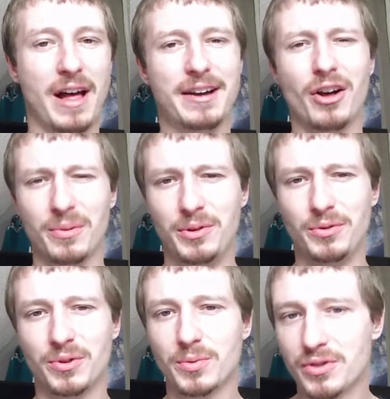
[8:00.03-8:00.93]
I call them
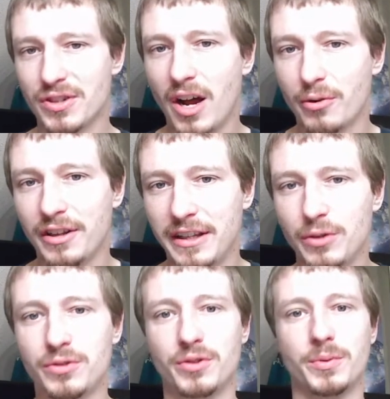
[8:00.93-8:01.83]
YouTubers, not really
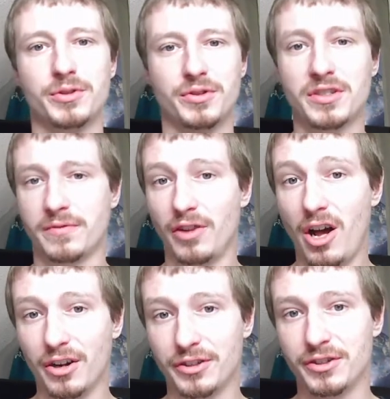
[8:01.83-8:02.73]
YouTubers, they're just
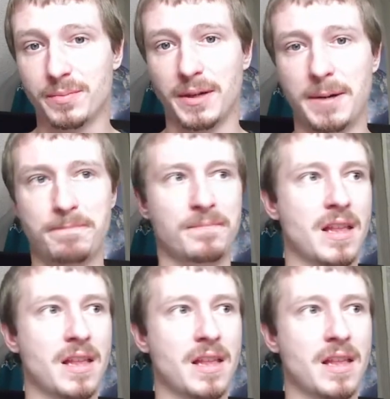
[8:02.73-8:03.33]
vloggers, but